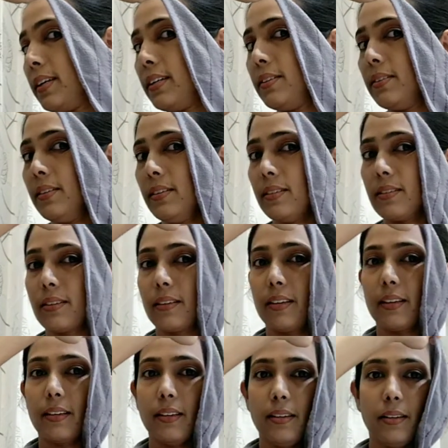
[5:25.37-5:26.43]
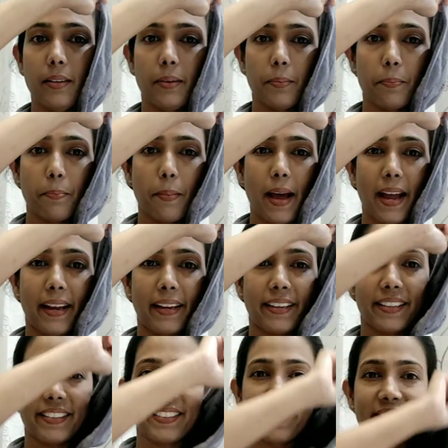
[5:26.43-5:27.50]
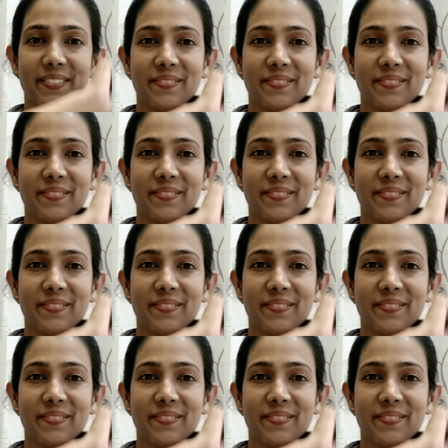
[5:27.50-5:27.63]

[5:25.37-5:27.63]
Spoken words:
and just get it back.